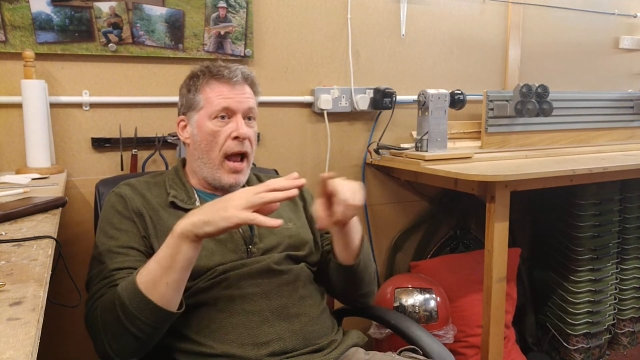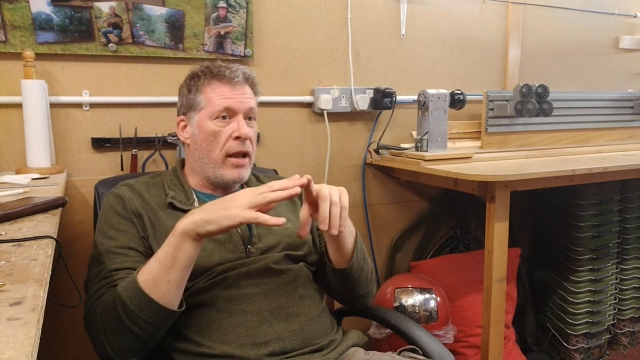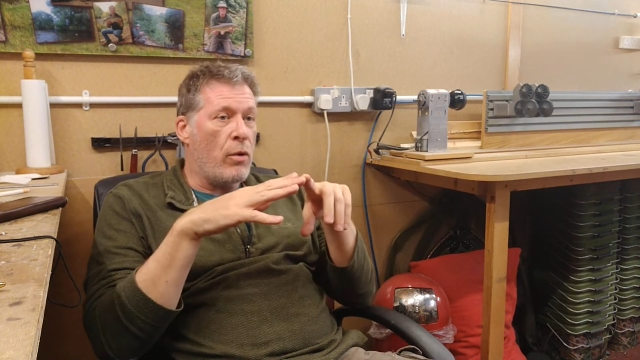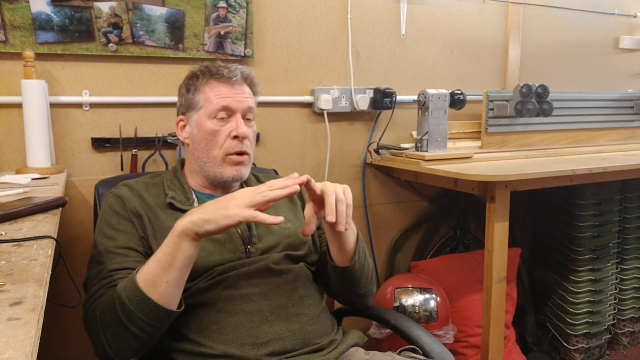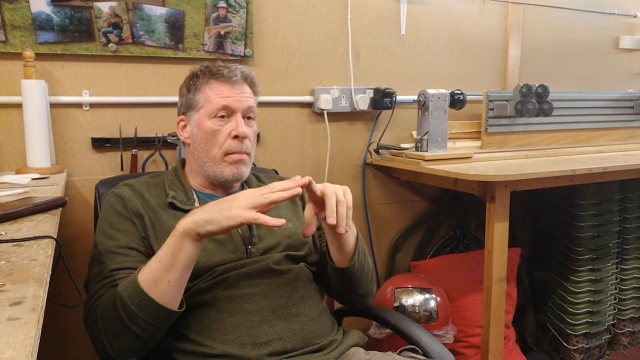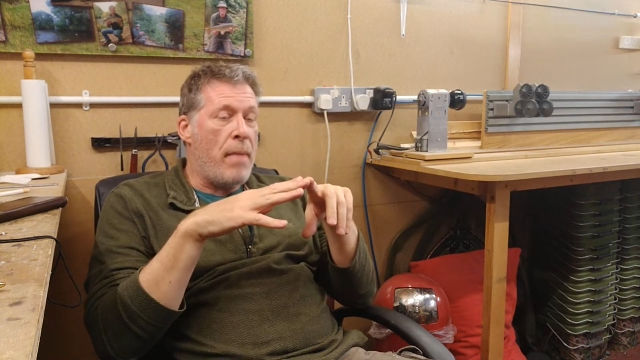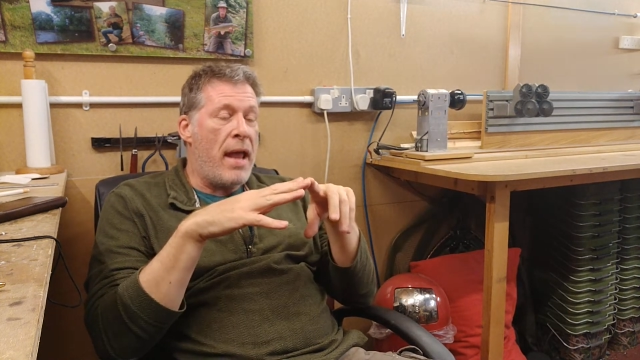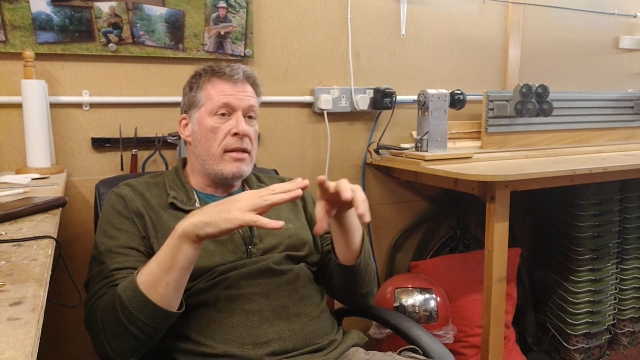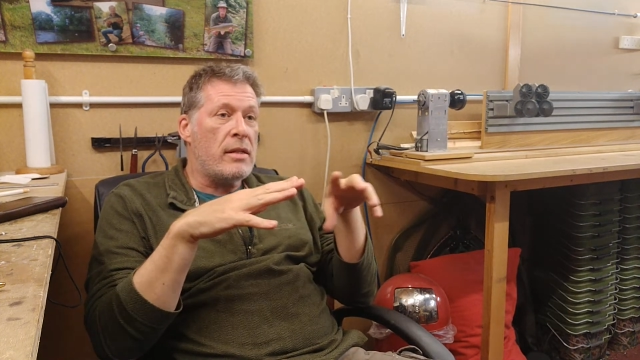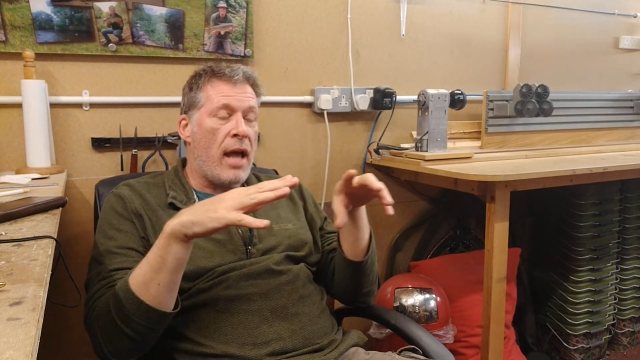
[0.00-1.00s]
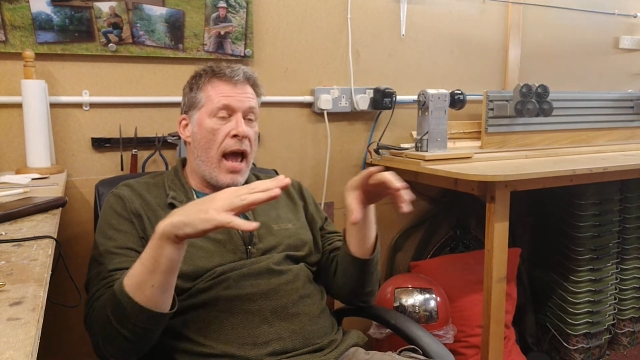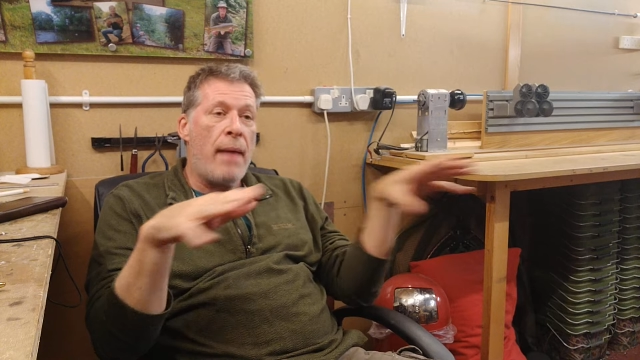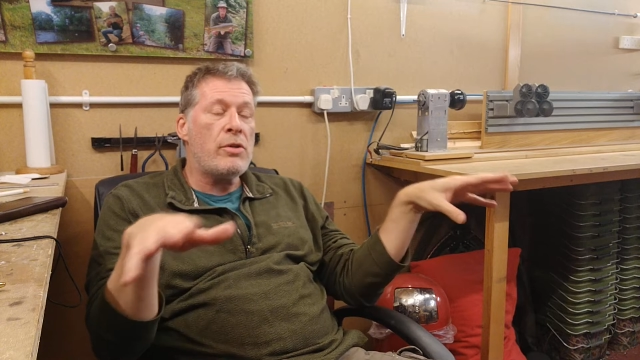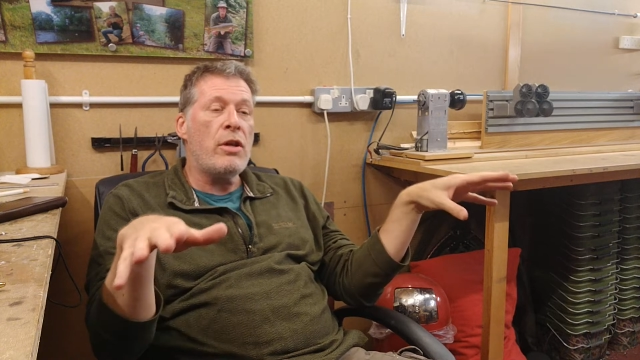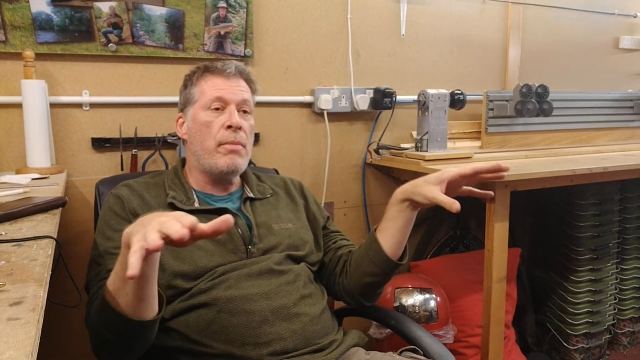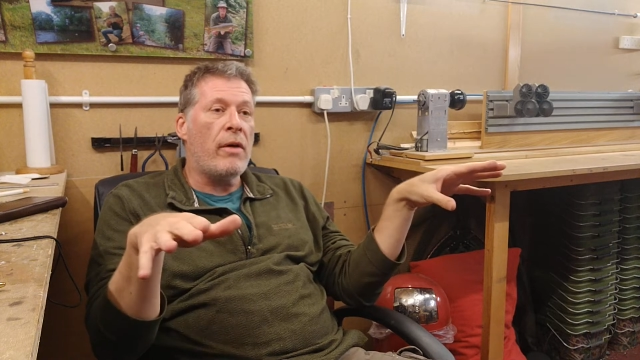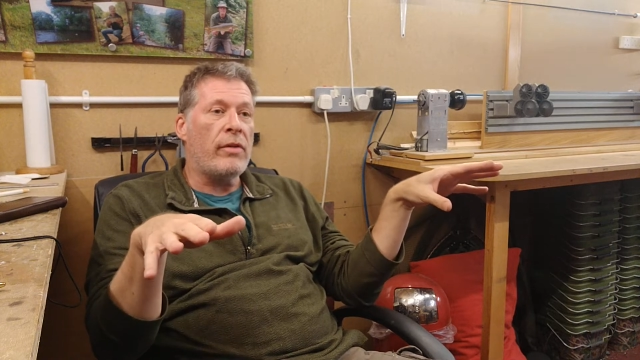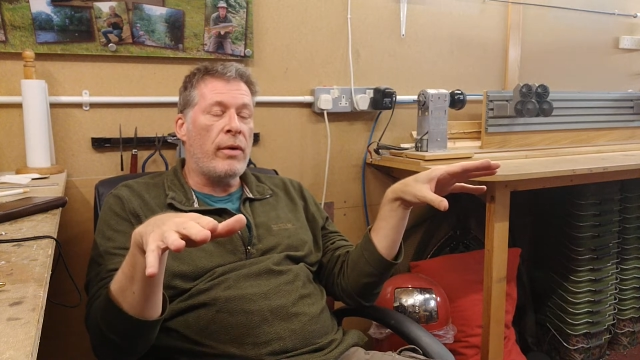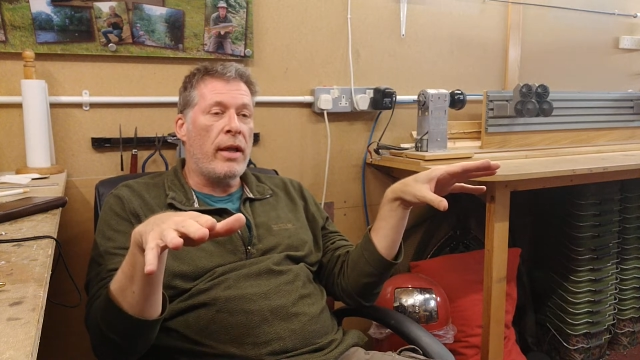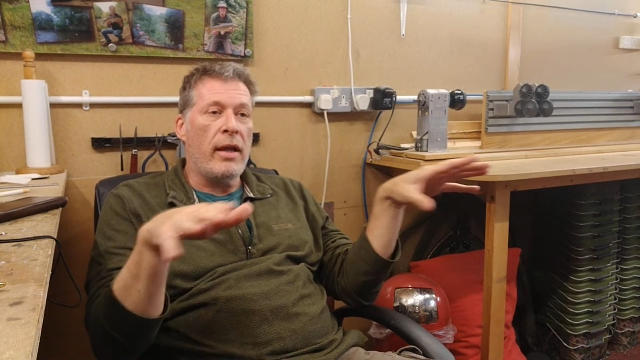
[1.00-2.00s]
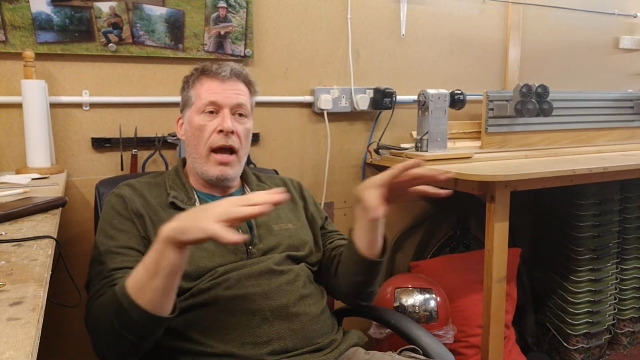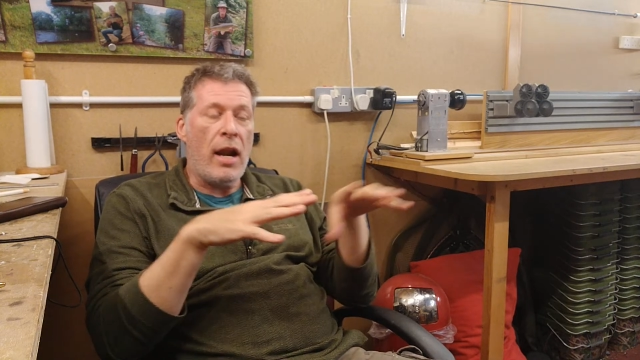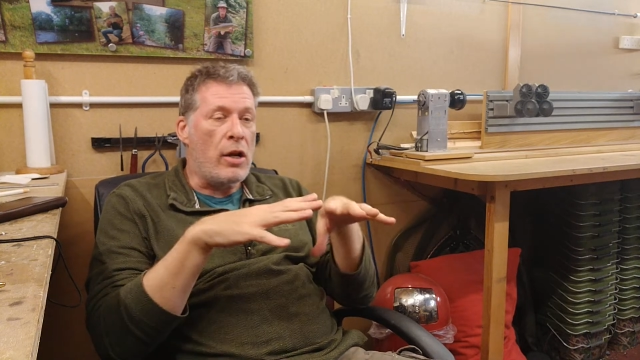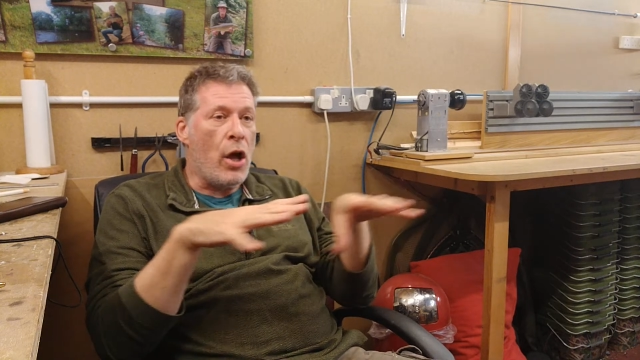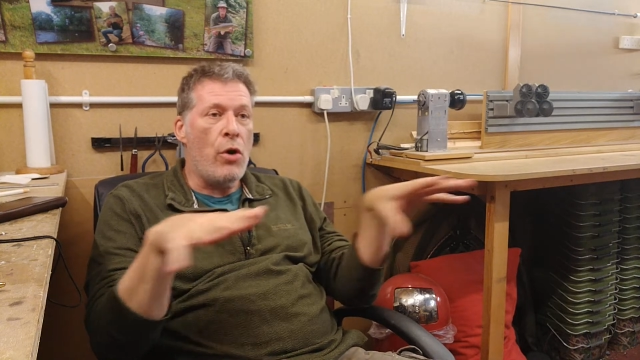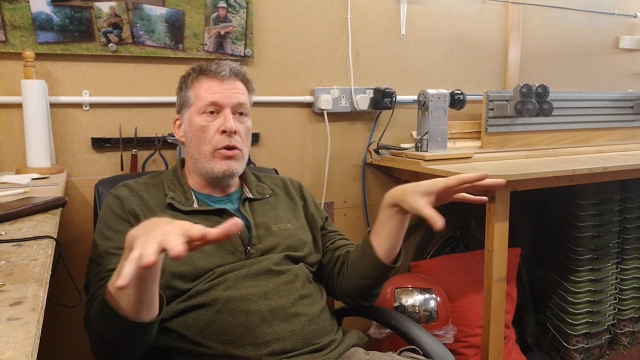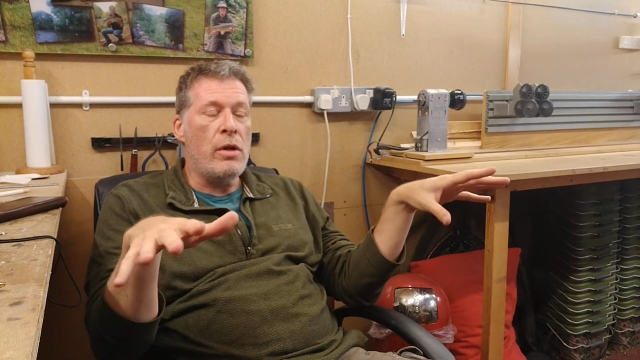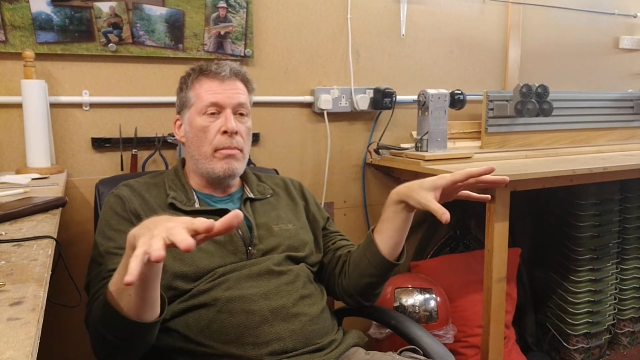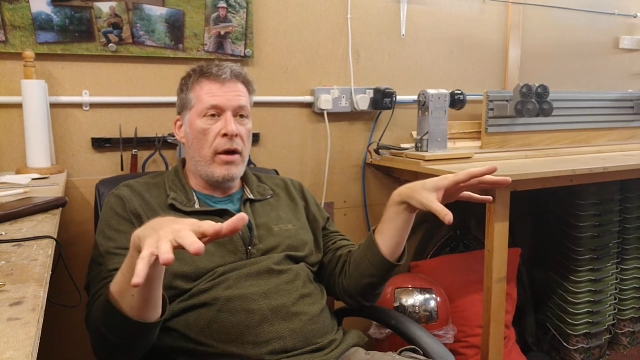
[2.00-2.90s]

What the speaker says: and it would bend absolutely perfectly and load